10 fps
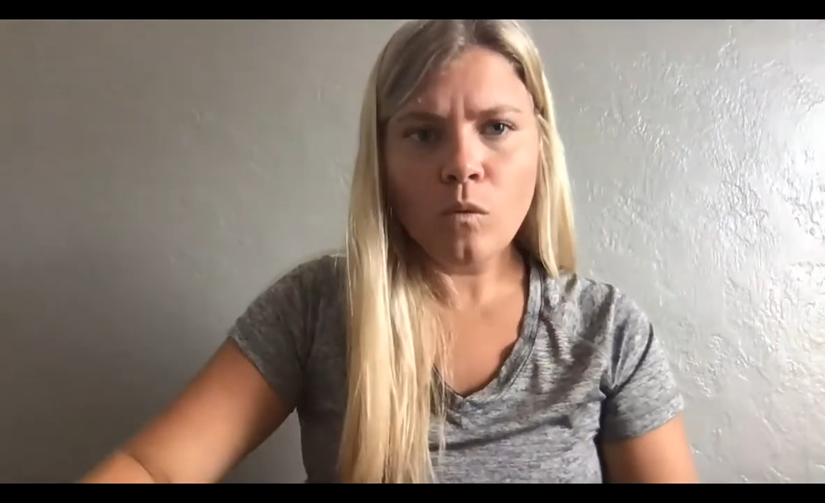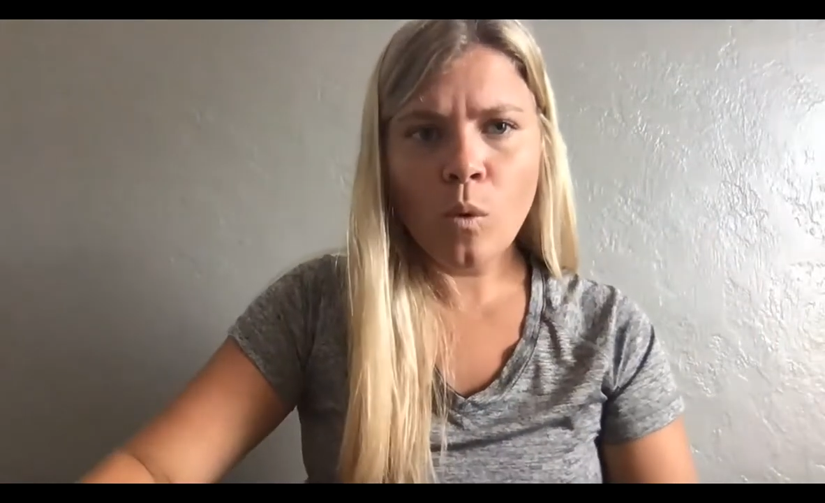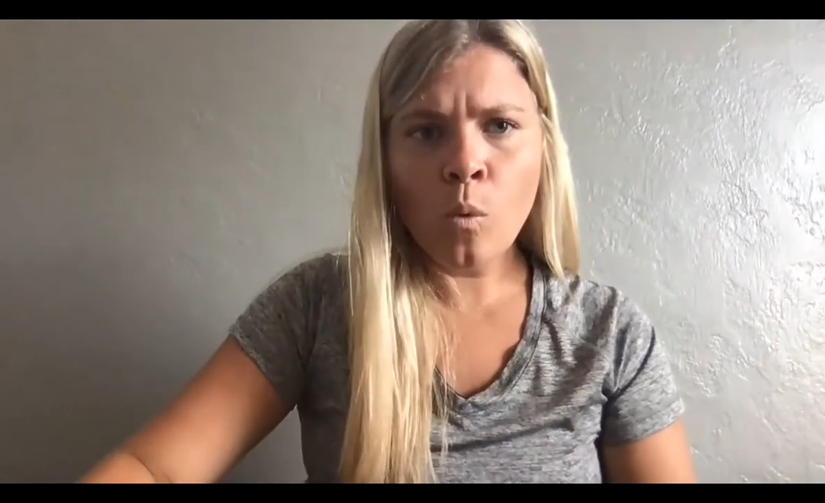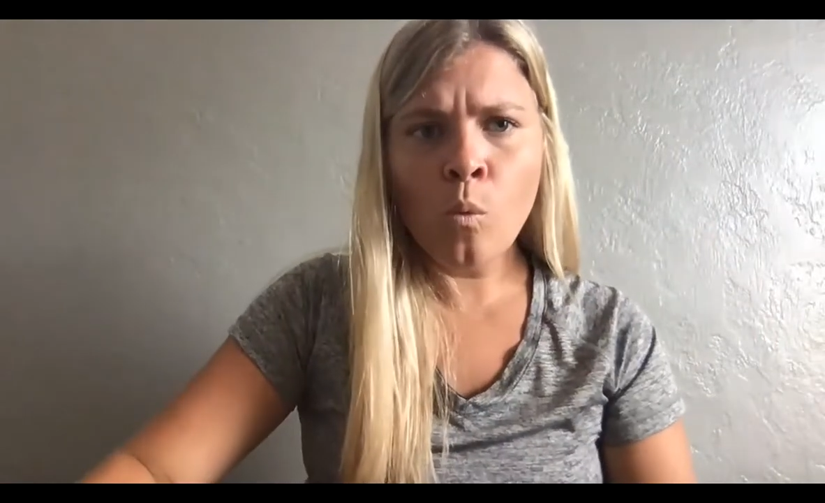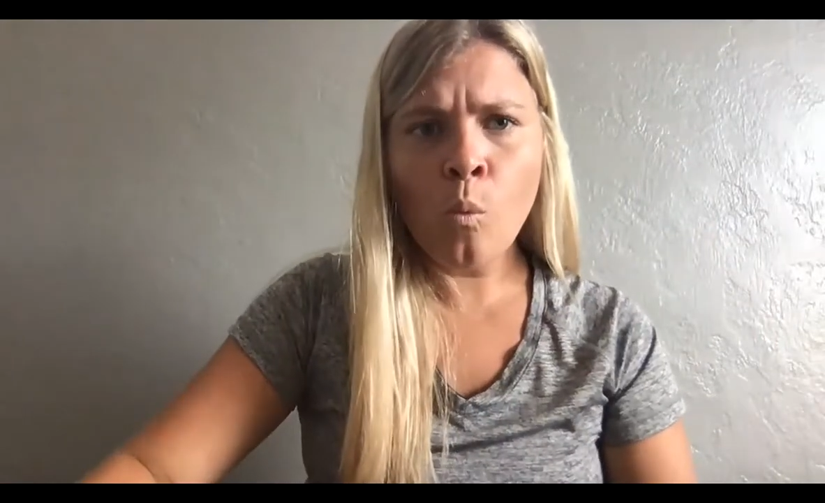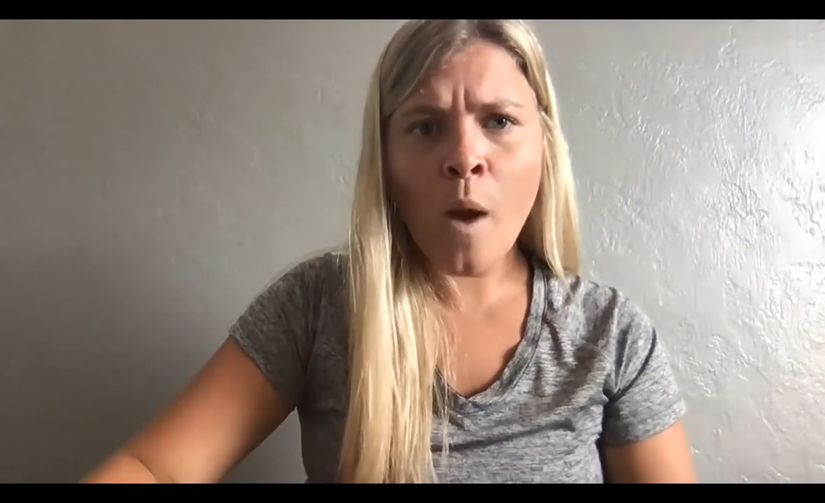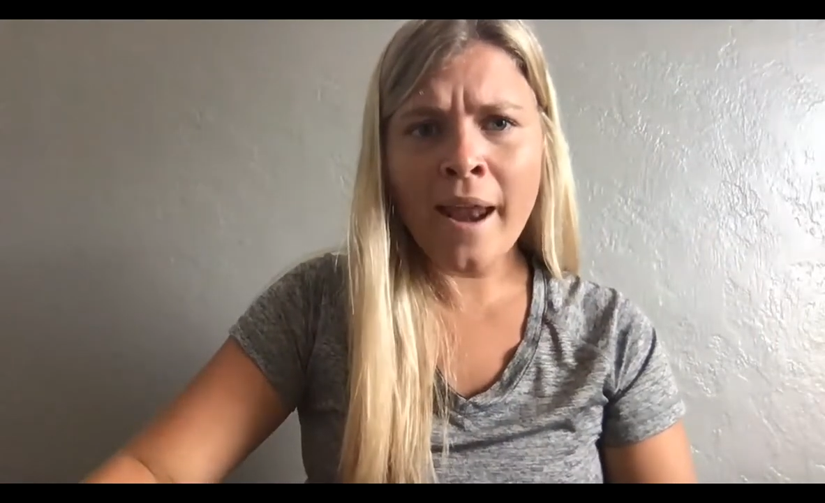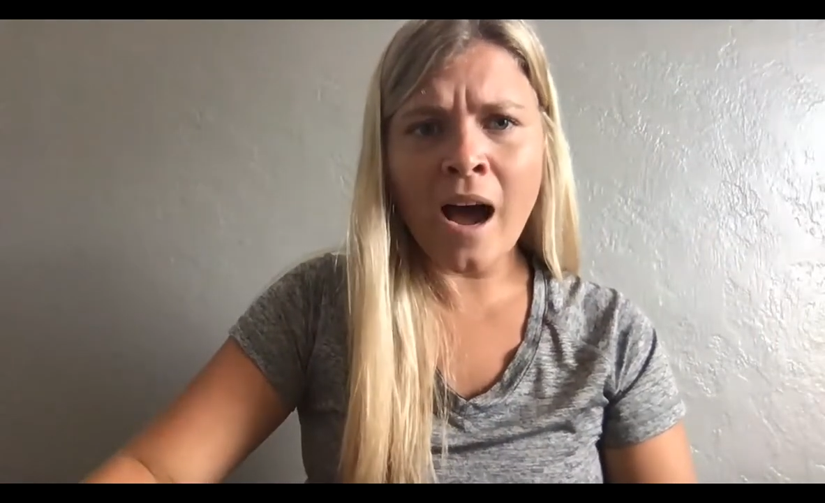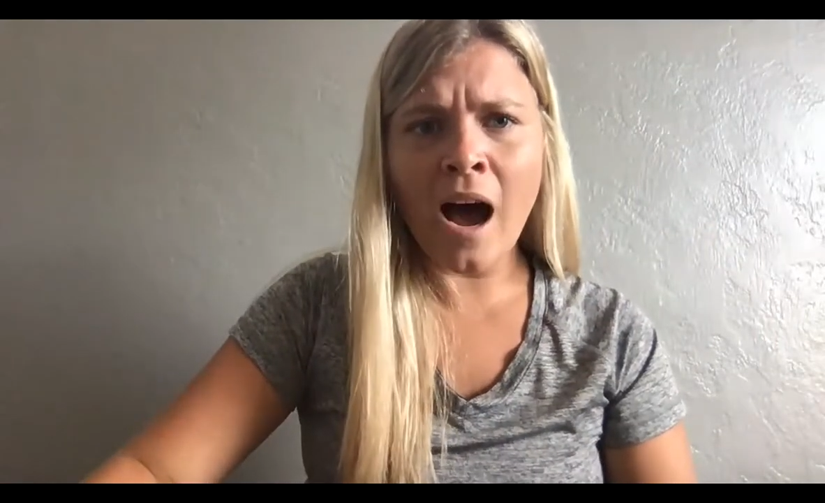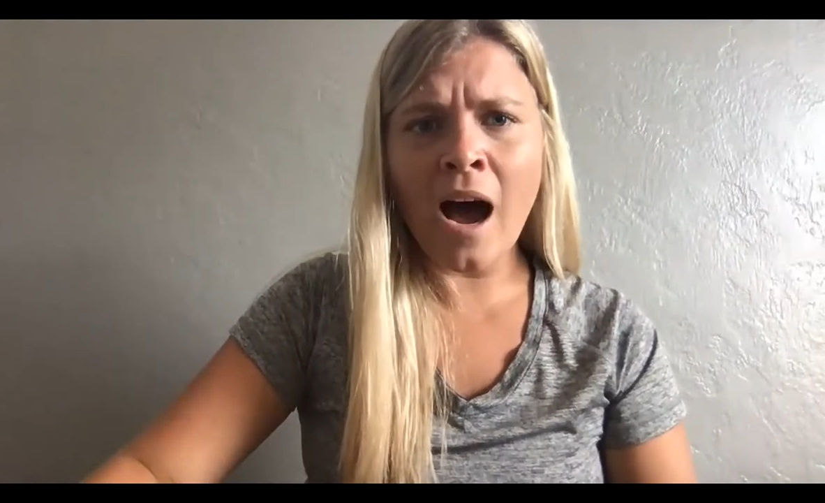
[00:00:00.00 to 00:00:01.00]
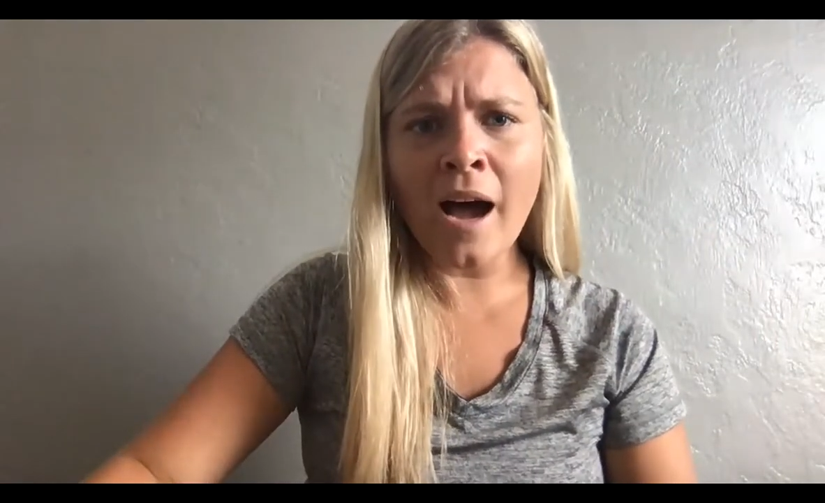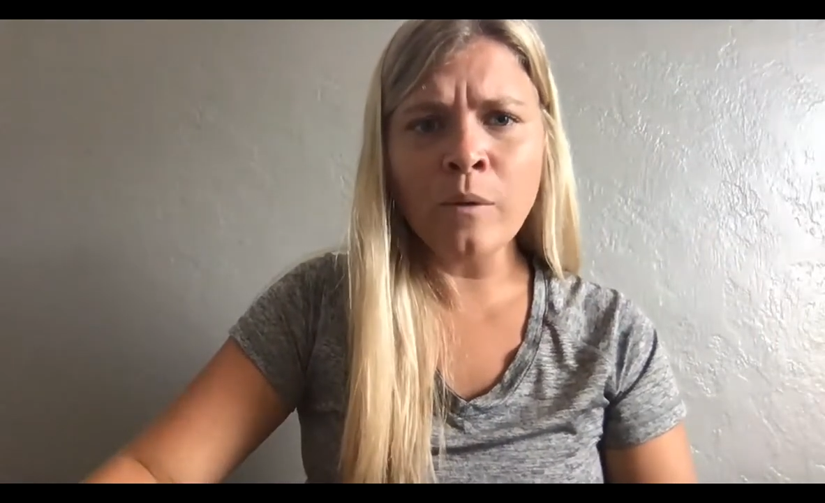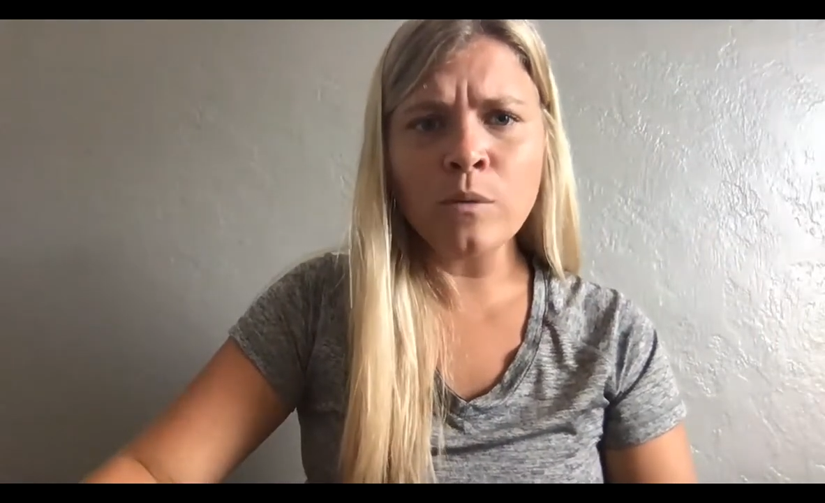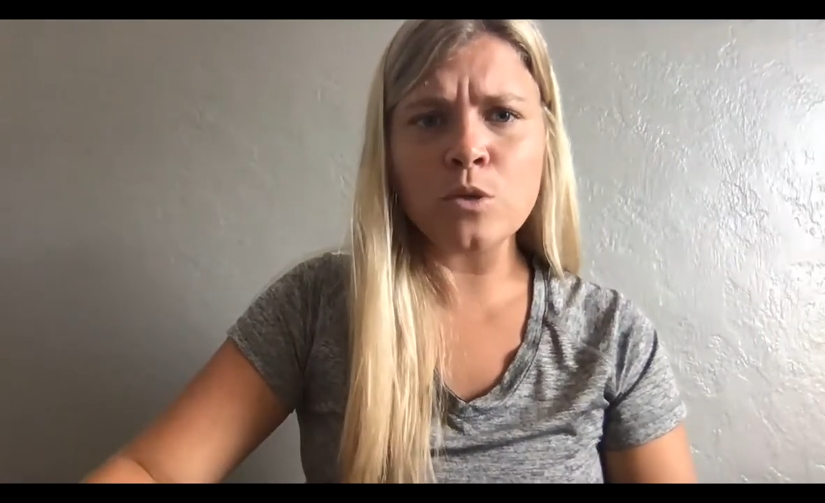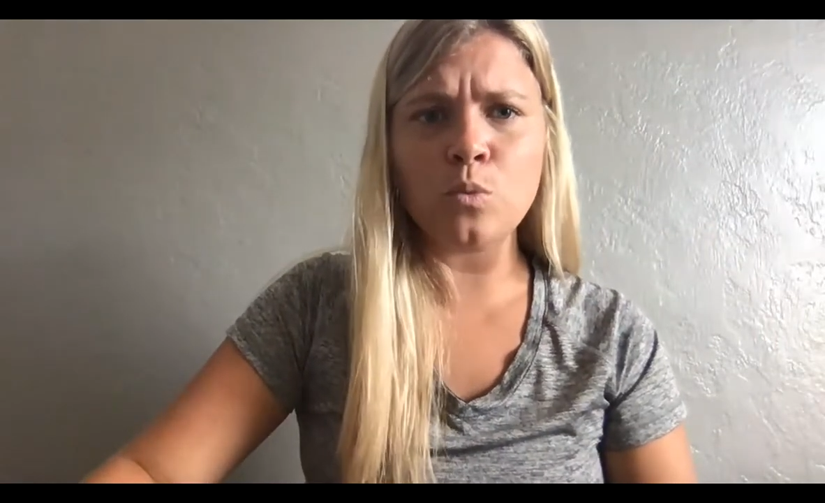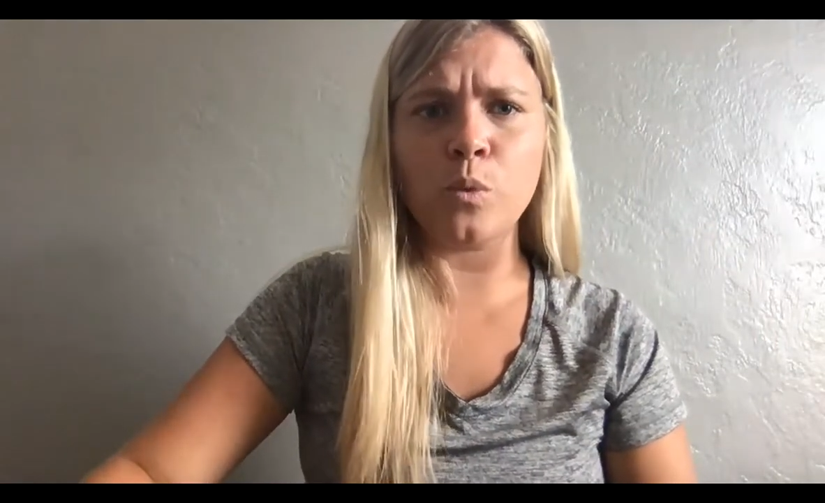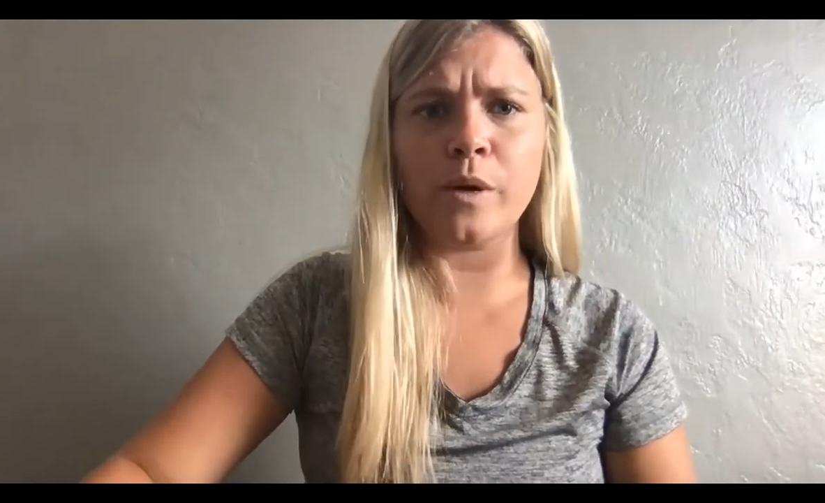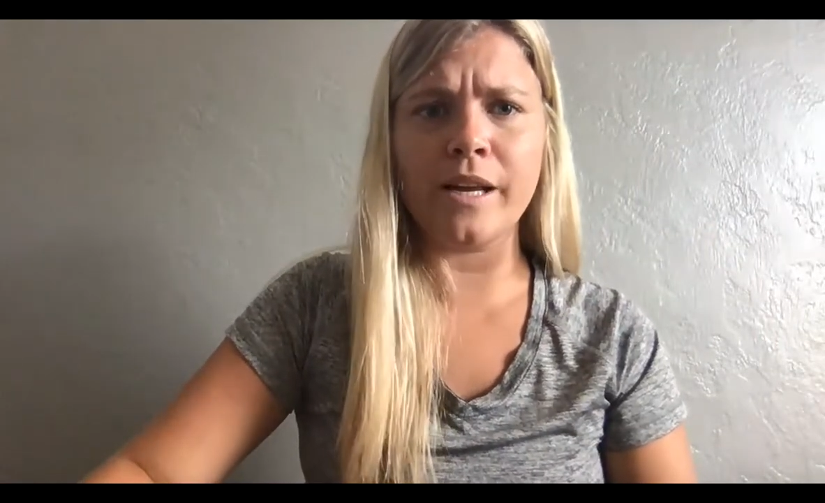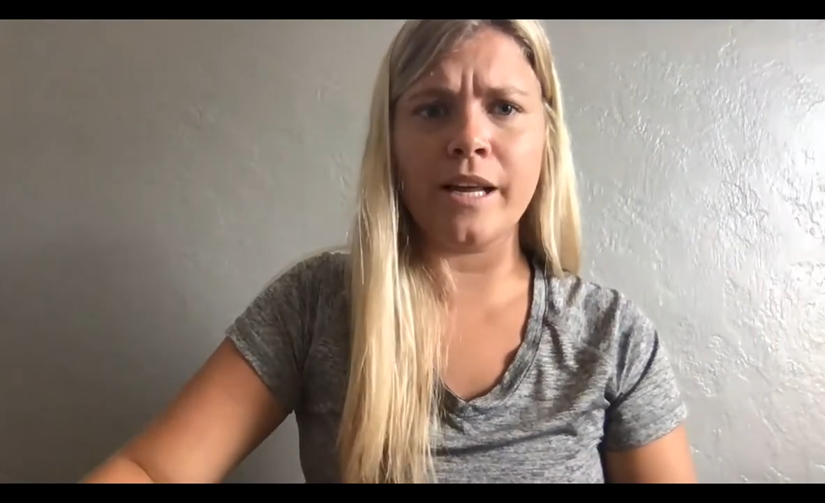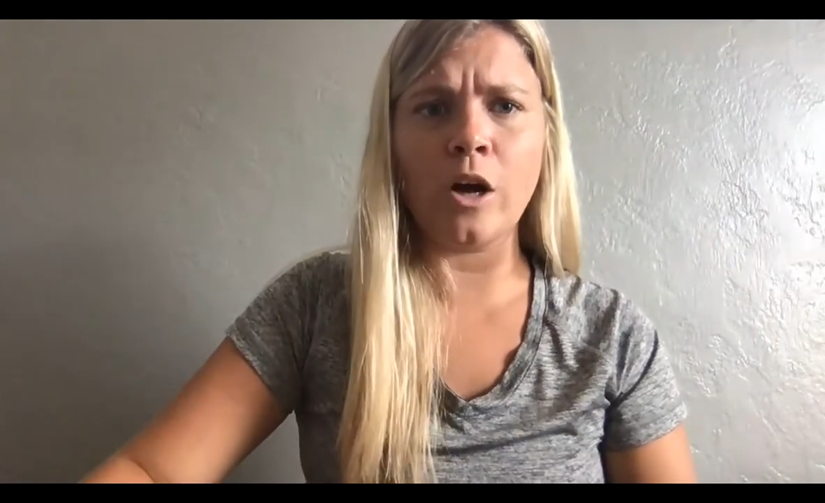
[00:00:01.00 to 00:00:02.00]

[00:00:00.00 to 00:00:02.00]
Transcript: when I was reading